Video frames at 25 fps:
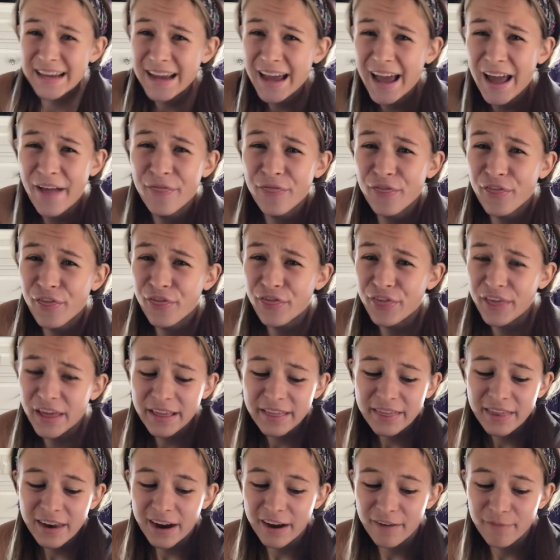and thing
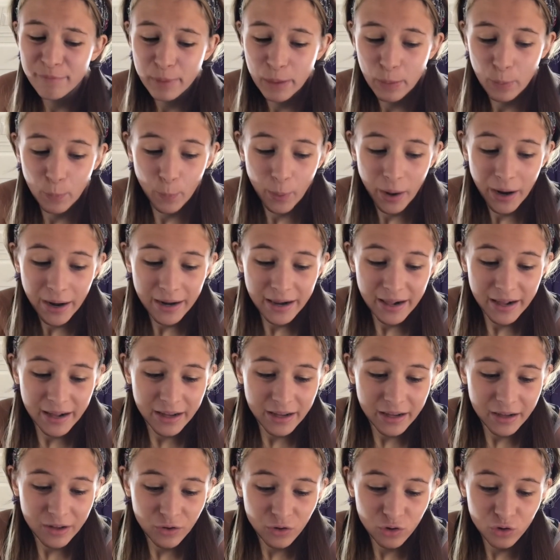that I've been
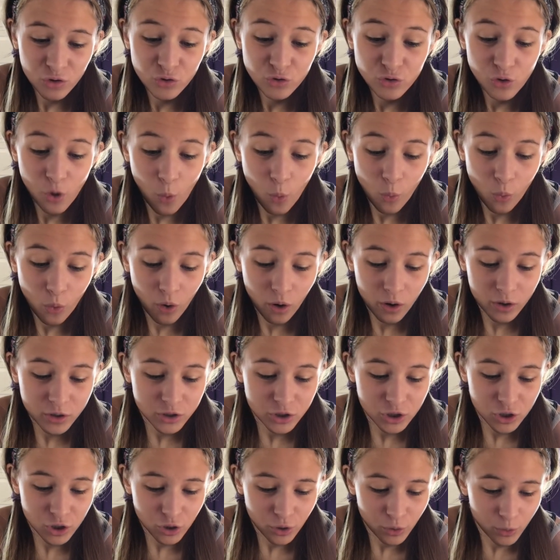waiting so long to
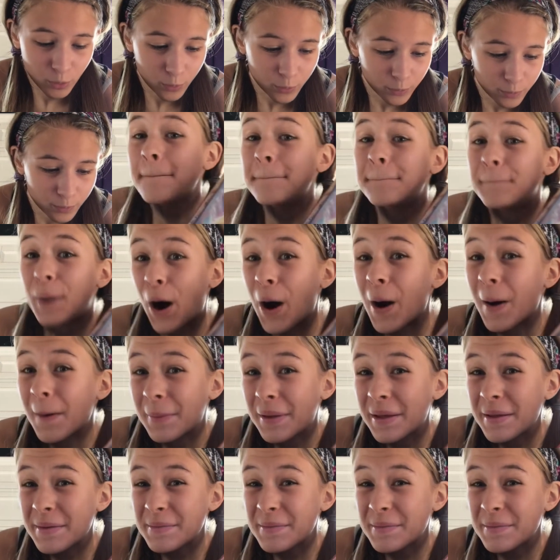do, Barbie